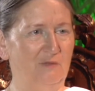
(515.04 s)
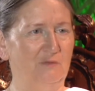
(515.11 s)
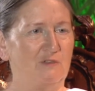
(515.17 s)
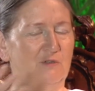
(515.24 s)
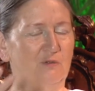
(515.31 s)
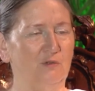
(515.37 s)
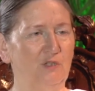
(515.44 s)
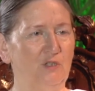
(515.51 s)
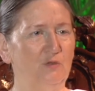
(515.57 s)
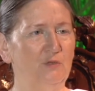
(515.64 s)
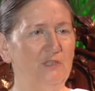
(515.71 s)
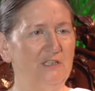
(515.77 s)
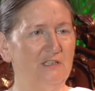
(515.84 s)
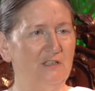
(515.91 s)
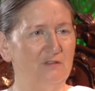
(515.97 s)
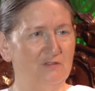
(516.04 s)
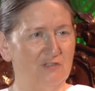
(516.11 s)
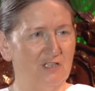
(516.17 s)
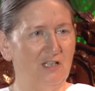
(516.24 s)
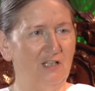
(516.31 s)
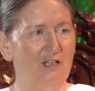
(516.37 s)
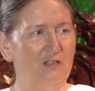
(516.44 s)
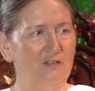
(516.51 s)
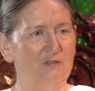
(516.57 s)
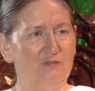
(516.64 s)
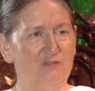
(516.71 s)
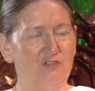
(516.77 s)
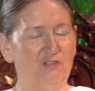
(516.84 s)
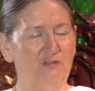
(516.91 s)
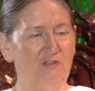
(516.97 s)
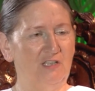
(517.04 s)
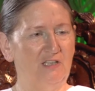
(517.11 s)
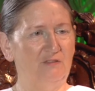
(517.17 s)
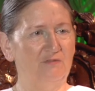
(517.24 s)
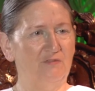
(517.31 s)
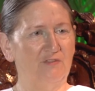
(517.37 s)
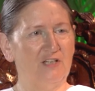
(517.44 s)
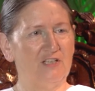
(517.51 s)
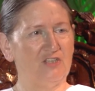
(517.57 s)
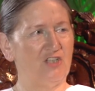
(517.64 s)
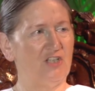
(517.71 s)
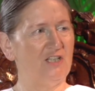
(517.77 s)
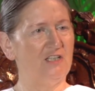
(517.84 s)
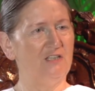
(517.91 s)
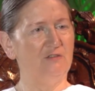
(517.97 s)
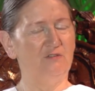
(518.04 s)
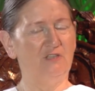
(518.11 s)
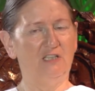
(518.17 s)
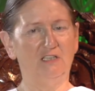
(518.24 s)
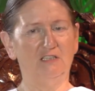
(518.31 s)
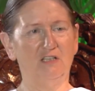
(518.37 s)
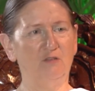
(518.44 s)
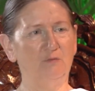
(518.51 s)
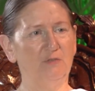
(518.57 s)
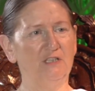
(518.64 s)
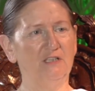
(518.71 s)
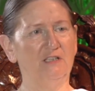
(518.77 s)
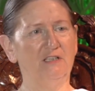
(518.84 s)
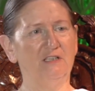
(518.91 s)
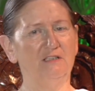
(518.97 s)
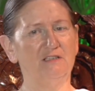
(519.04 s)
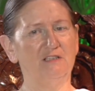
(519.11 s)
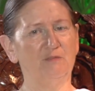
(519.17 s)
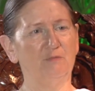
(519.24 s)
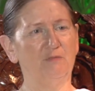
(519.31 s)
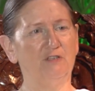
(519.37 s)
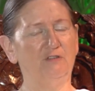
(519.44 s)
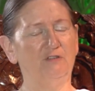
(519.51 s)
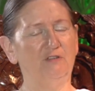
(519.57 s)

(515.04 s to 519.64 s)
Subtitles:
with all your windows closed. You need fresh air, you need openness, but